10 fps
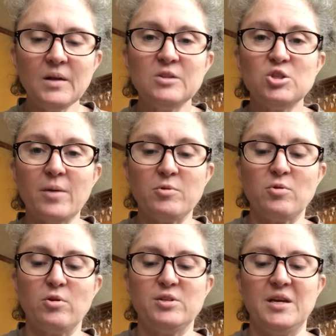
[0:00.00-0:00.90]
Chapter
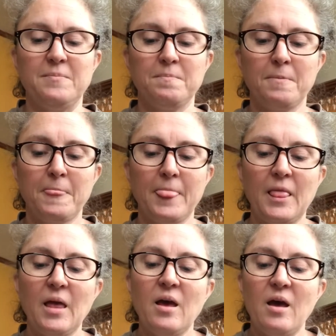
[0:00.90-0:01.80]
13.
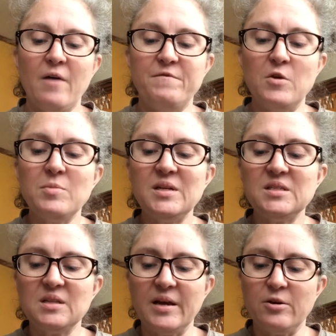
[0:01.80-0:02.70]
A few
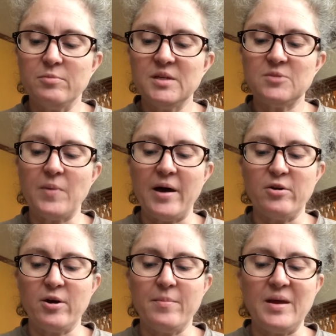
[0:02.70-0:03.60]
minutes later, Miss
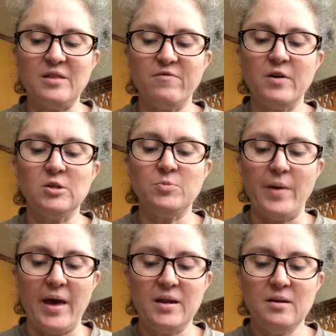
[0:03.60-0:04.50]
Spider had made the first
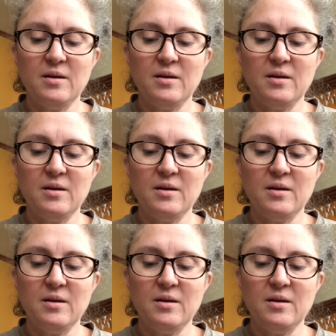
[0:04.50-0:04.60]
bed.